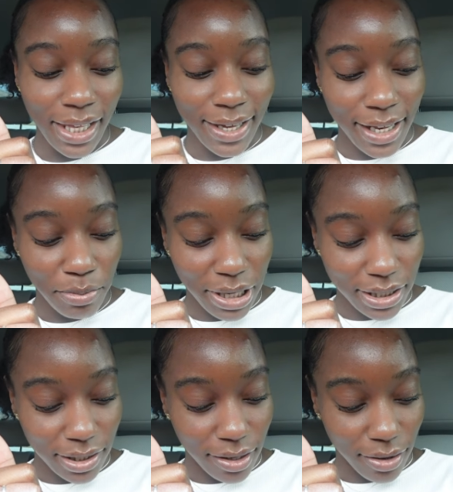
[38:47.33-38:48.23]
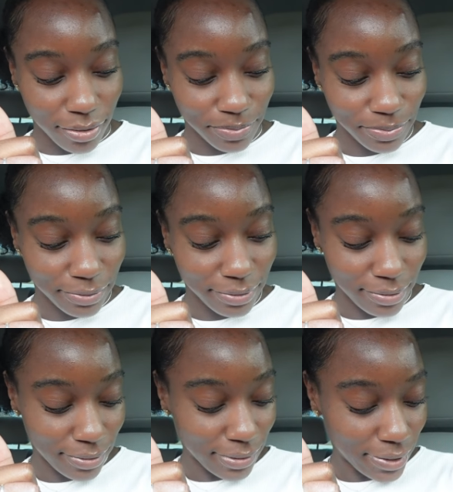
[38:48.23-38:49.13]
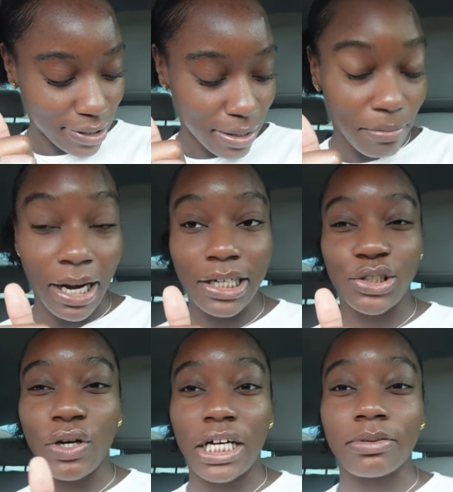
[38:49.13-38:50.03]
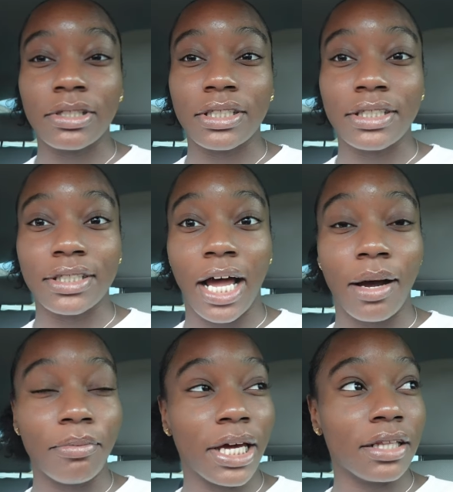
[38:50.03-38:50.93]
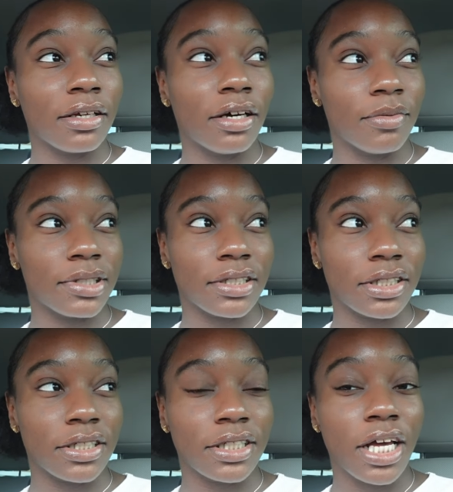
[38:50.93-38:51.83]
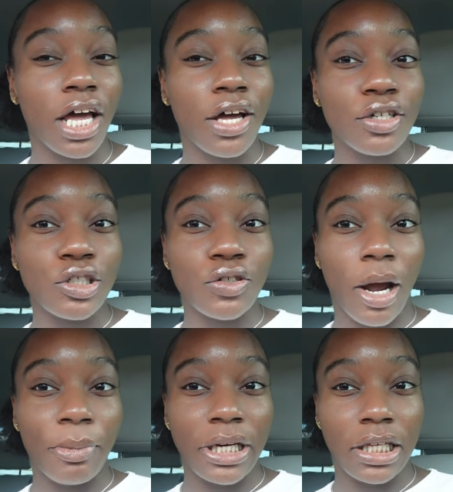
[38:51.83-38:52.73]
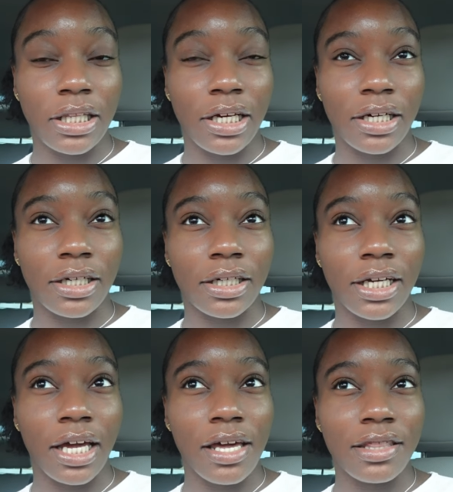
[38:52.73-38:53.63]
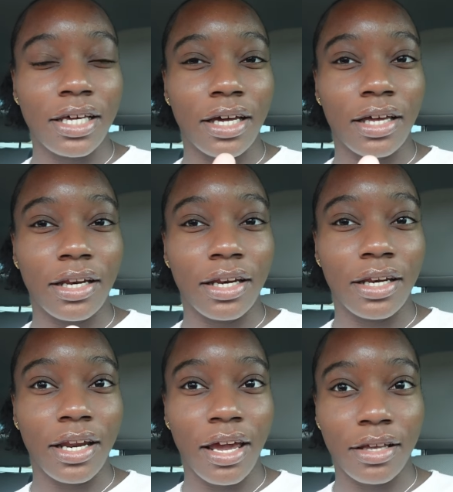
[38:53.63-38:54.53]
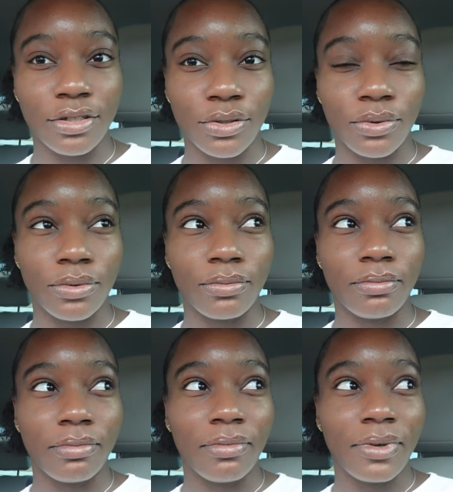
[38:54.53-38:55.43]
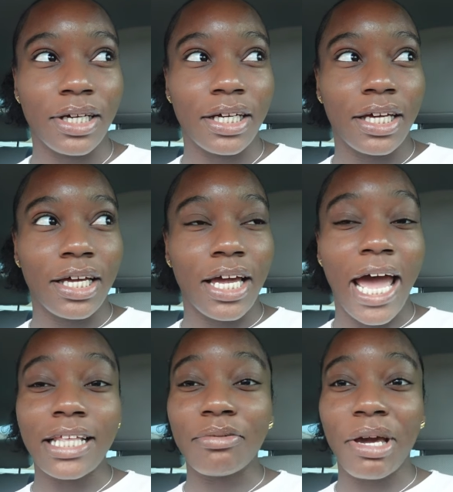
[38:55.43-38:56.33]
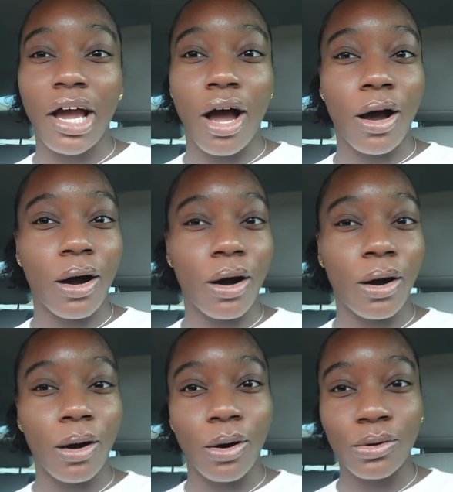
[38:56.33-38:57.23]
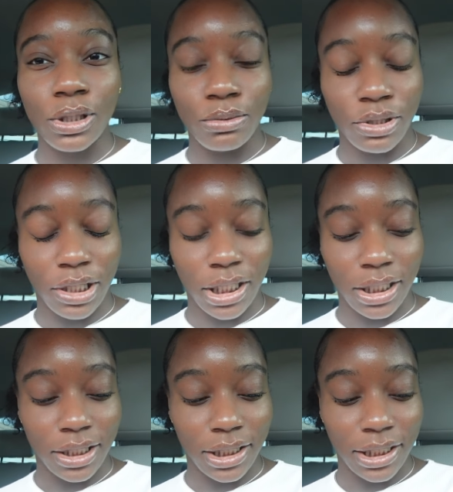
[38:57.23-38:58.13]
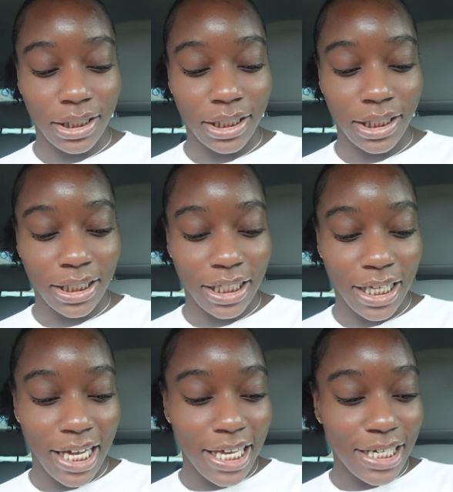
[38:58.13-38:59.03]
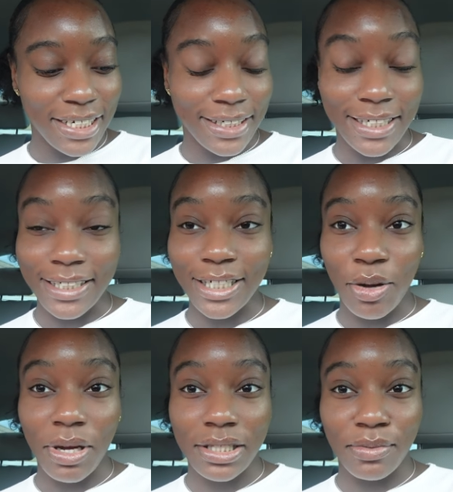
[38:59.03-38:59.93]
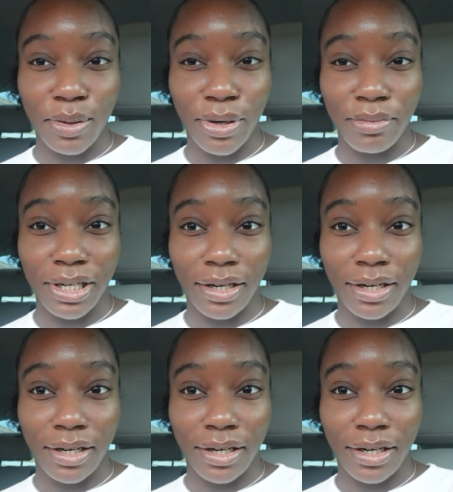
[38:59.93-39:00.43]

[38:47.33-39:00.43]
in the back seat, y'all. Mind you, I was supposed to stop at the dumpsters, drop it in there, and then head to school. Had to make a whole U-turn just to go back to my apartment